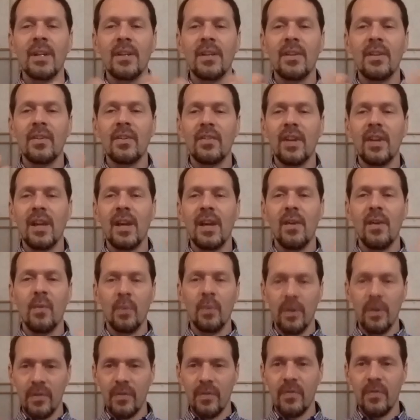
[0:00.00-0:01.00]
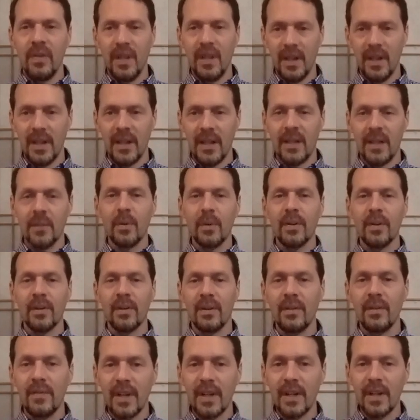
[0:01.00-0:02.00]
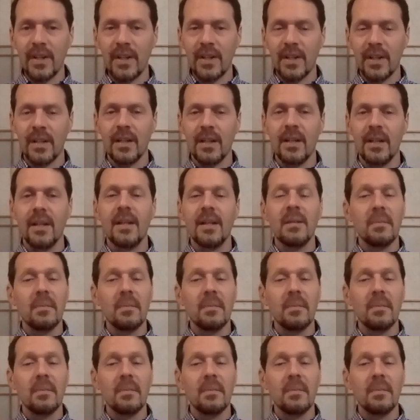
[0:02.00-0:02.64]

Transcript: to say it with feeling and with conviction.